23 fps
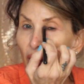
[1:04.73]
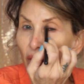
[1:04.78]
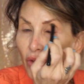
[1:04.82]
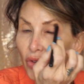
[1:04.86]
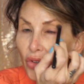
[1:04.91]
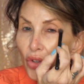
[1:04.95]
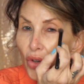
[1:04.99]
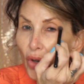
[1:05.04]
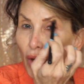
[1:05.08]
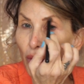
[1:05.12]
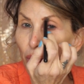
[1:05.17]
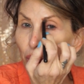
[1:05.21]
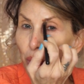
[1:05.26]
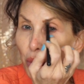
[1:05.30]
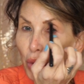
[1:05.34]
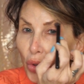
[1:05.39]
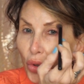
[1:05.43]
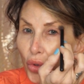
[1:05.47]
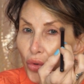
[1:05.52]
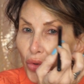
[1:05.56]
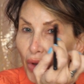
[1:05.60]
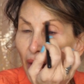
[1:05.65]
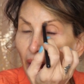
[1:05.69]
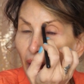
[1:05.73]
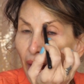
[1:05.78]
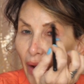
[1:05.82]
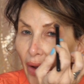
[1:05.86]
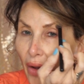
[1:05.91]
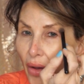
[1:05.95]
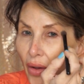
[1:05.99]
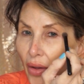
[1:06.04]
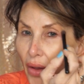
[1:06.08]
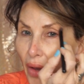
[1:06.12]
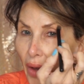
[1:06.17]
So
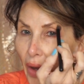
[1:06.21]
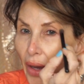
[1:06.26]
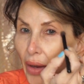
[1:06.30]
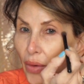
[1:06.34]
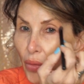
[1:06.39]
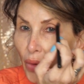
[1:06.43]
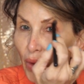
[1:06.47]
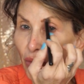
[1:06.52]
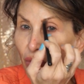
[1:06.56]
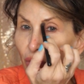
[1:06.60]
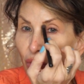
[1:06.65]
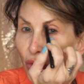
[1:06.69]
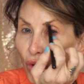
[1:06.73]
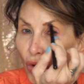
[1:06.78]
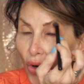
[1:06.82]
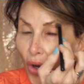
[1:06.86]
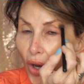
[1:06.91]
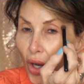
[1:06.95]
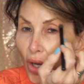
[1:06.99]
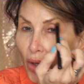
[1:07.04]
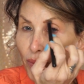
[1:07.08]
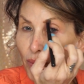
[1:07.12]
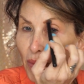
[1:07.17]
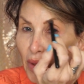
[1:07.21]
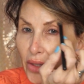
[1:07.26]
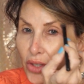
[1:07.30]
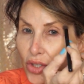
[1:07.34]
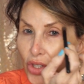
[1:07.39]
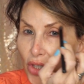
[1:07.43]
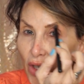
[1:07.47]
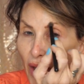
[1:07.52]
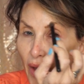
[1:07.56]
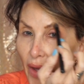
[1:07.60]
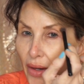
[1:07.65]
I went through all my
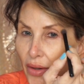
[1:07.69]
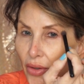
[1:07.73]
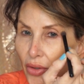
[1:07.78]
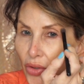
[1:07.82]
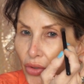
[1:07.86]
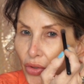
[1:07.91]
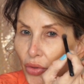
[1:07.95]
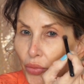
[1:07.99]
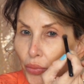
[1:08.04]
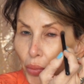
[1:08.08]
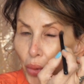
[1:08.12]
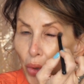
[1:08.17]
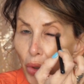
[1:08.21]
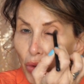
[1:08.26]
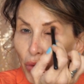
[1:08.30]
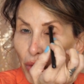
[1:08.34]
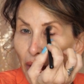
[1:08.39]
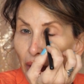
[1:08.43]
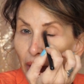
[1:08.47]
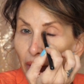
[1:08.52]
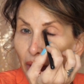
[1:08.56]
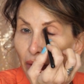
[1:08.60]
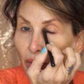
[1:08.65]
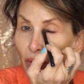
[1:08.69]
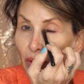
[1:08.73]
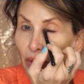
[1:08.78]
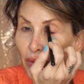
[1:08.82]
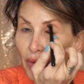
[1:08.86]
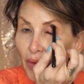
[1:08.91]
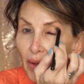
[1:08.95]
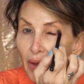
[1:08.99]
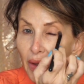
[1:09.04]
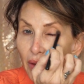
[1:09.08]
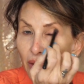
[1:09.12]
shadows and pulled out
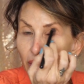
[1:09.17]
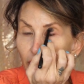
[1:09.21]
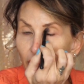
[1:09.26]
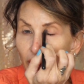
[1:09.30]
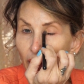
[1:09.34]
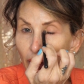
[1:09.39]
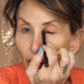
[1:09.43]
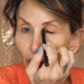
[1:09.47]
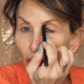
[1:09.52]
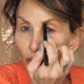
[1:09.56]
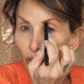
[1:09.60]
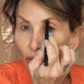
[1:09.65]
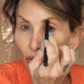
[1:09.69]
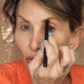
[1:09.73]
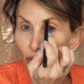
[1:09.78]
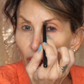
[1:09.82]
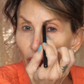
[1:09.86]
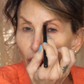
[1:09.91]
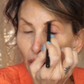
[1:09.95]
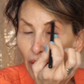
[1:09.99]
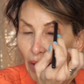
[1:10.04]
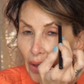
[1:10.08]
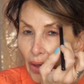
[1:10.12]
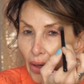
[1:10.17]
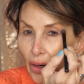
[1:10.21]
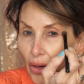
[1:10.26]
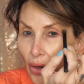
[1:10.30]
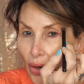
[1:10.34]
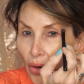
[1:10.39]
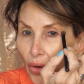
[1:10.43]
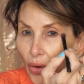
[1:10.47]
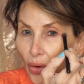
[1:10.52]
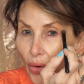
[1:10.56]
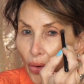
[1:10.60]
everything that
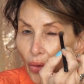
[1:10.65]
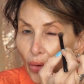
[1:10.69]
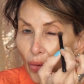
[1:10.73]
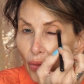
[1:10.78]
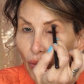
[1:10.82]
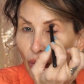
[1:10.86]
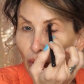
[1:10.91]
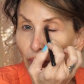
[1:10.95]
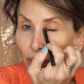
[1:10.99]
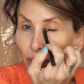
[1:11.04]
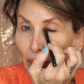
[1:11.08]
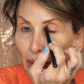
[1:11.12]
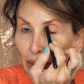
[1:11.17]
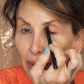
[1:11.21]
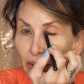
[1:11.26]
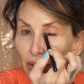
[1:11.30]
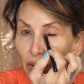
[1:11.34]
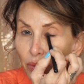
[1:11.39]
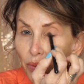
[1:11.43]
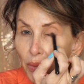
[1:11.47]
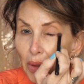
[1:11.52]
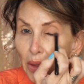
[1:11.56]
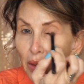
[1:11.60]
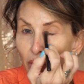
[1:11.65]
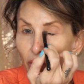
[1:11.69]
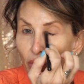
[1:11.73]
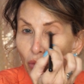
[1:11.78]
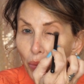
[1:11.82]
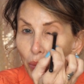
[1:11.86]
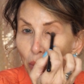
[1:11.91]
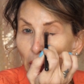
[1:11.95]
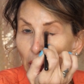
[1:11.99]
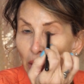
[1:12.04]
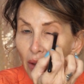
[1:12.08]
reminded me of a
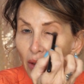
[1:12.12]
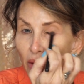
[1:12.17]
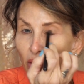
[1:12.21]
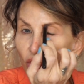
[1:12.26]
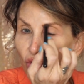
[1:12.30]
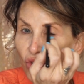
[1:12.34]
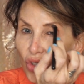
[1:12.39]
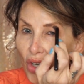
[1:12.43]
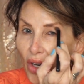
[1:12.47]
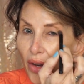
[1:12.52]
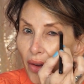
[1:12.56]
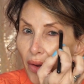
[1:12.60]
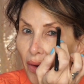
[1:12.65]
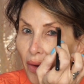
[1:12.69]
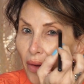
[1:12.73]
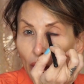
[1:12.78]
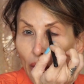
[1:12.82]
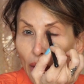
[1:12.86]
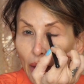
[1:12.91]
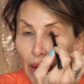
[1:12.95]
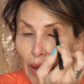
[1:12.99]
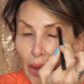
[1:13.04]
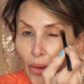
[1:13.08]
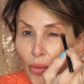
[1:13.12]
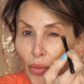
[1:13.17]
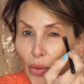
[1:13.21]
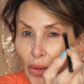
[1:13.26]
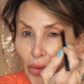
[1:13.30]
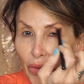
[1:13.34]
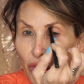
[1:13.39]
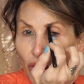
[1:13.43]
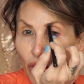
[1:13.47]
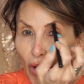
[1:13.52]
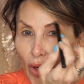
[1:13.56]
peach. And I
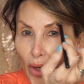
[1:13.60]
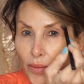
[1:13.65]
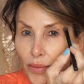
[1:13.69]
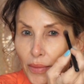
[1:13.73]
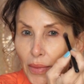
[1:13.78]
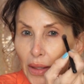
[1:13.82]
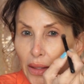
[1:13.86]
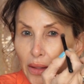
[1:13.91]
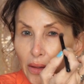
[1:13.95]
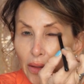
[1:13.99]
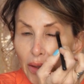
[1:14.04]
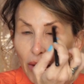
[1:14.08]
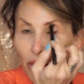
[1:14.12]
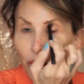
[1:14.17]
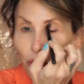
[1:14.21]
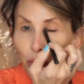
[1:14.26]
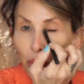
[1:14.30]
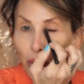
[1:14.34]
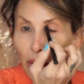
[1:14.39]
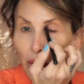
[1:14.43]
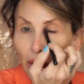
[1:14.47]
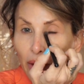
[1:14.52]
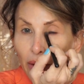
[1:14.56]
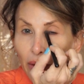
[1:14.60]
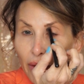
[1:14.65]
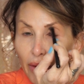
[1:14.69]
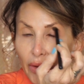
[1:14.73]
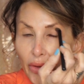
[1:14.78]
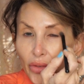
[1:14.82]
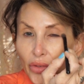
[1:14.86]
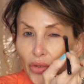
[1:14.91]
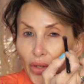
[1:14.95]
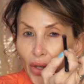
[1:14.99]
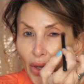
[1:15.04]
went through all my lip
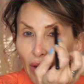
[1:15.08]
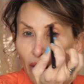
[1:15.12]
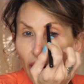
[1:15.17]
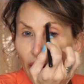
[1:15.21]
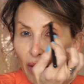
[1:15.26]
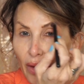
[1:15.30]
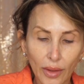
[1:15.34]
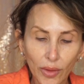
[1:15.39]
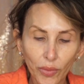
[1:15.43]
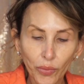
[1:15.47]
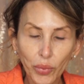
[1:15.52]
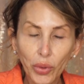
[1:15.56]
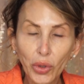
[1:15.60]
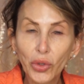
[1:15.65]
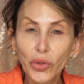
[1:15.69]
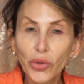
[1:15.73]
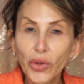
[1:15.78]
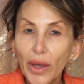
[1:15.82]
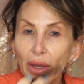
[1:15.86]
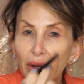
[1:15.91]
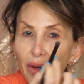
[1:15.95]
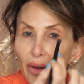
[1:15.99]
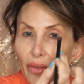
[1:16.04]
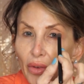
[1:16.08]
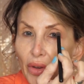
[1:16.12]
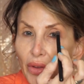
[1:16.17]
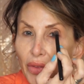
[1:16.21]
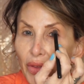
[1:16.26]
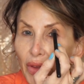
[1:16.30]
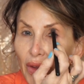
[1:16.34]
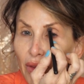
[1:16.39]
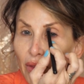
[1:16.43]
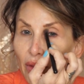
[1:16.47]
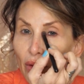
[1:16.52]
products and pulled out
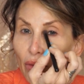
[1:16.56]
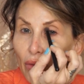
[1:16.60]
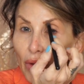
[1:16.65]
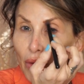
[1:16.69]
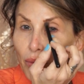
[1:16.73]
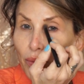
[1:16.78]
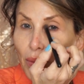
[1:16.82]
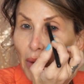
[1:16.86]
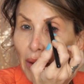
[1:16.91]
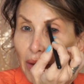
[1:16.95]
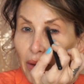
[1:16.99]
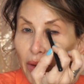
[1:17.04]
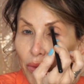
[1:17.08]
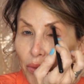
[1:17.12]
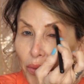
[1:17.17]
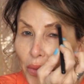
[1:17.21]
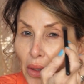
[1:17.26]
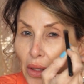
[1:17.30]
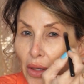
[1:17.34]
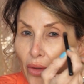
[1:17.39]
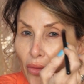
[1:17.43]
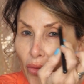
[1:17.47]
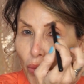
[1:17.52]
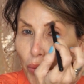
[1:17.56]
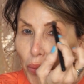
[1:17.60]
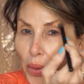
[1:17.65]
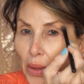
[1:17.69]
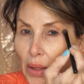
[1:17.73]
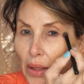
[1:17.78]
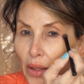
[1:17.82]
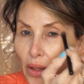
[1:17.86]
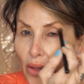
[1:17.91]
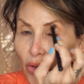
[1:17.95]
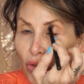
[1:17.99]
everything that reminded me of a
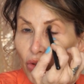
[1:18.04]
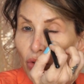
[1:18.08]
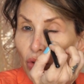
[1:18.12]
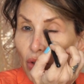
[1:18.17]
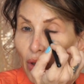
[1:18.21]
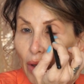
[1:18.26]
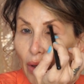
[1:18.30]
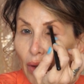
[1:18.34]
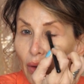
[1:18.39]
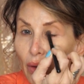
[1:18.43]
peach.